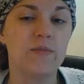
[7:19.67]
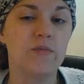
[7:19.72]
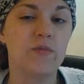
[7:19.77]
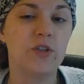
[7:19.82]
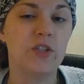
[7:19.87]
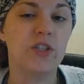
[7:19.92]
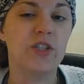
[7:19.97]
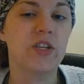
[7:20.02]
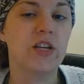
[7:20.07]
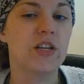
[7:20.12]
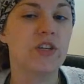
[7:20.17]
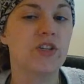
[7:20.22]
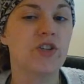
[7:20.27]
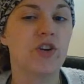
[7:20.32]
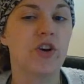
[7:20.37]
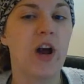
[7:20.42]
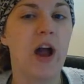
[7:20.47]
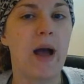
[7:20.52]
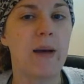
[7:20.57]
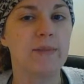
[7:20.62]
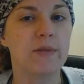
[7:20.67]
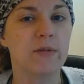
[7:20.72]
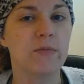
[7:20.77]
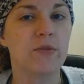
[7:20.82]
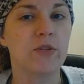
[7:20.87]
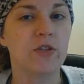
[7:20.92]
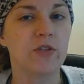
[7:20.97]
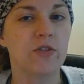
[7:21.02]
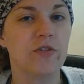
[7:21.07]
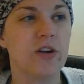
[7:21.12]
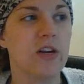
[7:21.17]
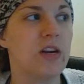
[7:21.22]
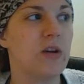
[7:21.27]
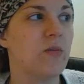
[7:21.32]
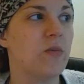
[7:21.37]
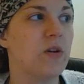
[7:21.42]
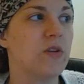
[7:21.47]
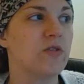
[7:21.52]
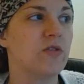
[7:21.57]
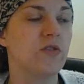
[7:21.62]
just to ensure optimal
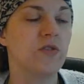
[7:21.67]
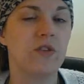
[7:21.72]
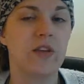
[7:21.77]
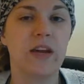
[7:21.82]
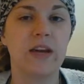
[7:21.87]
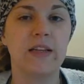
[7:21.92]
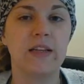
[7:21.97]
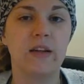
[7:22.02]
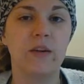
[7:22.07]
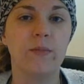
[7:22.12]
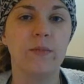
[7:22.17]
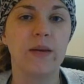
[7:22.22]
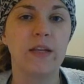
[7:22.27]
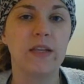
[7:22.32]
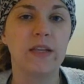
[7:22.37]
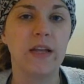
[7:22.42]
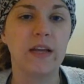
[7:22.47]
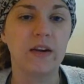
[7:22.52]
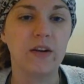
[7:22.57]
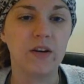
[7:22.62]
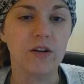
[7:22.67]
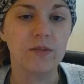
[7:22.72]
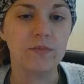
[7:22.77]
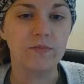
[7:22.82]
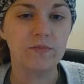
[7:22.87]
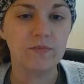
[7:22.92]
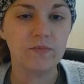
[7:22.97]
screening. We usually do that a little bit later.